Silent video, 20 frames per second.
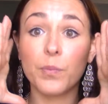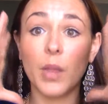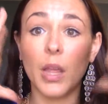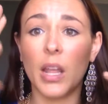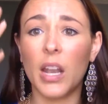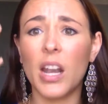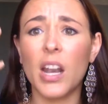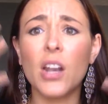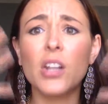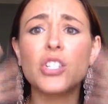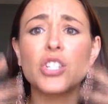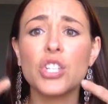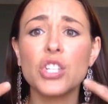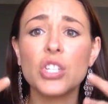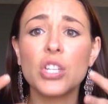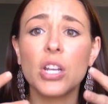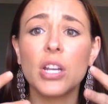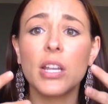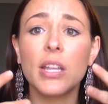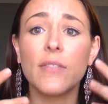it's just
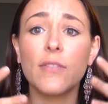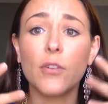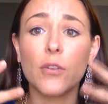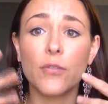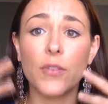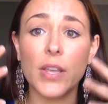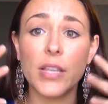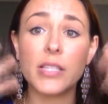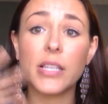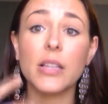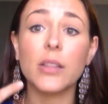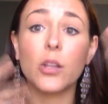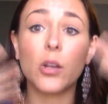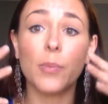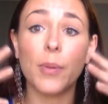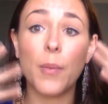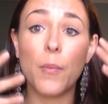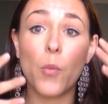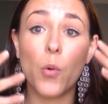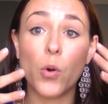going to give your face a little
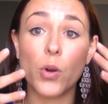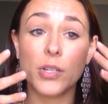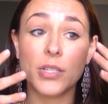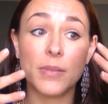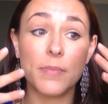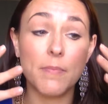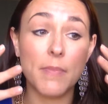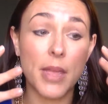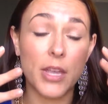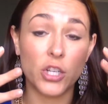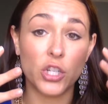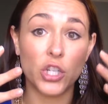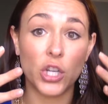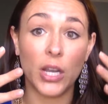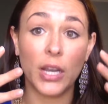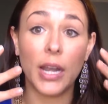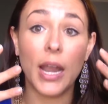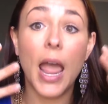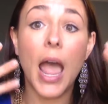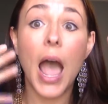bit more
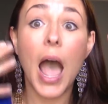dimension.